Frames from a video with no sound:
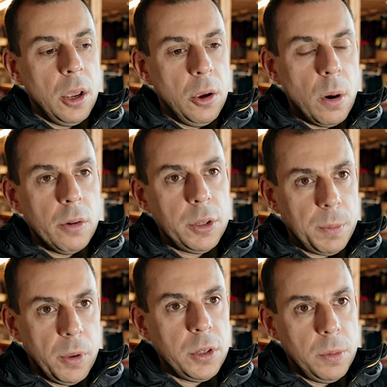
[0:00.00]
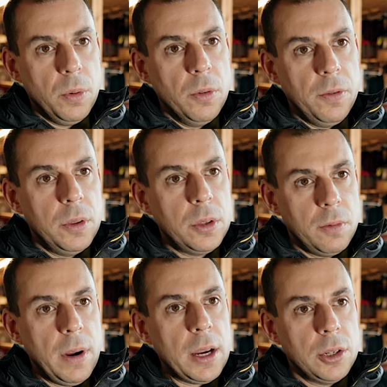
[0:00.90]
who are responsible for the
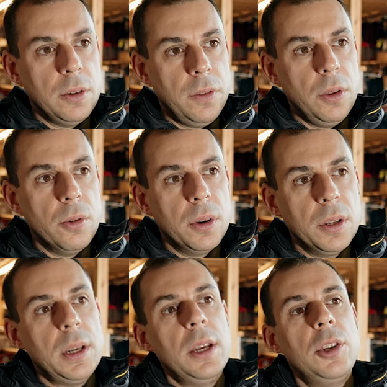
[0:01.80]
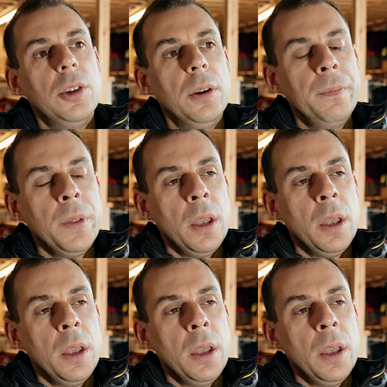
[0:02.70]
direction of the organization.